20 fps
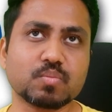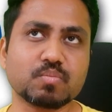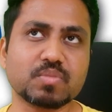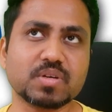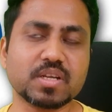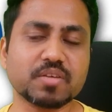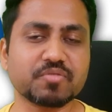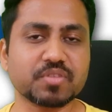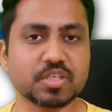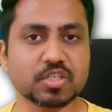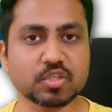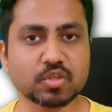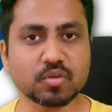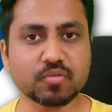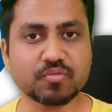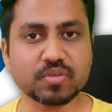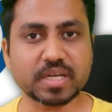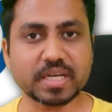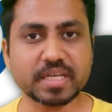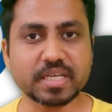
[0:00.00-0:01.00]
definition
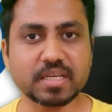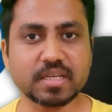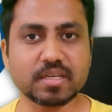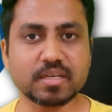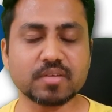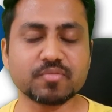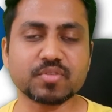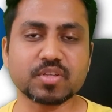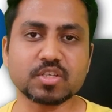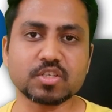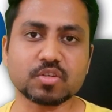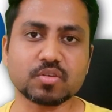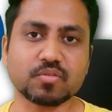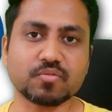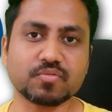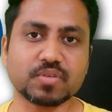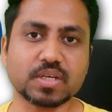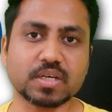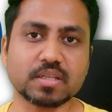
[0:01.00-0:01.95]
of ready, definition of